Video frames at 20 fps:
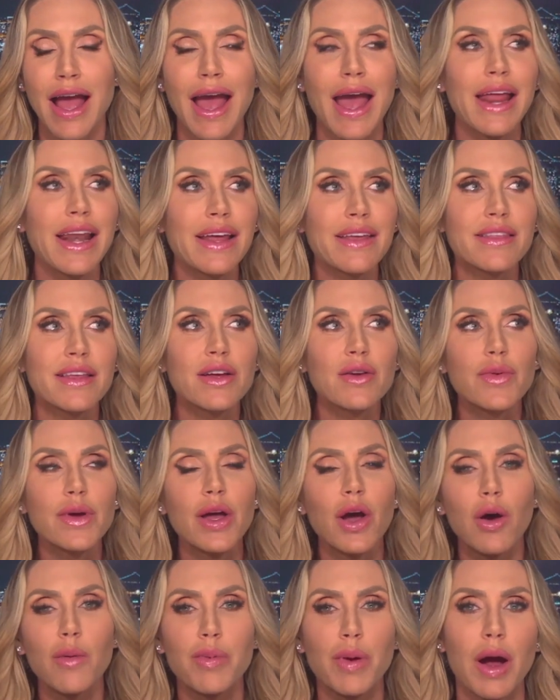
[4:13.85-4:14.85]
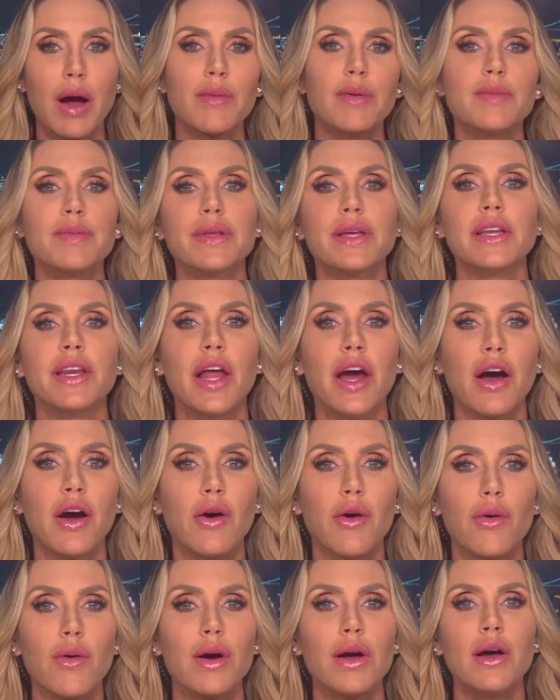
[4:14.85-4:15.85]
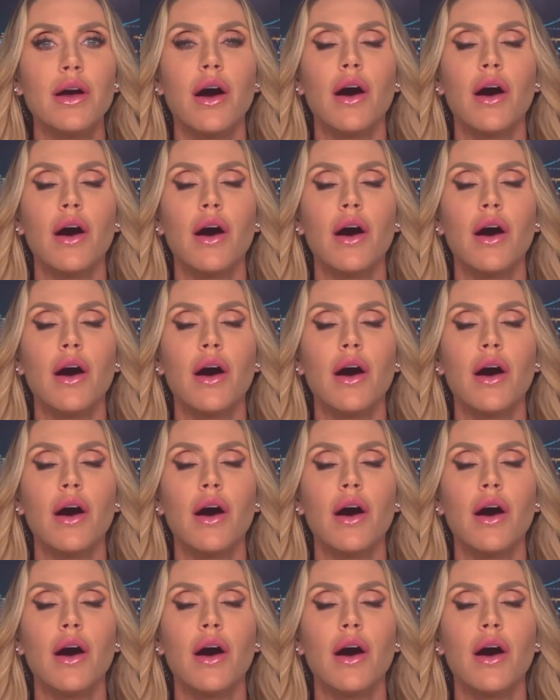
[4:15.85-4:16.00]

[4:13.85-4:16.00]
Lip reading: And I think we all probably know,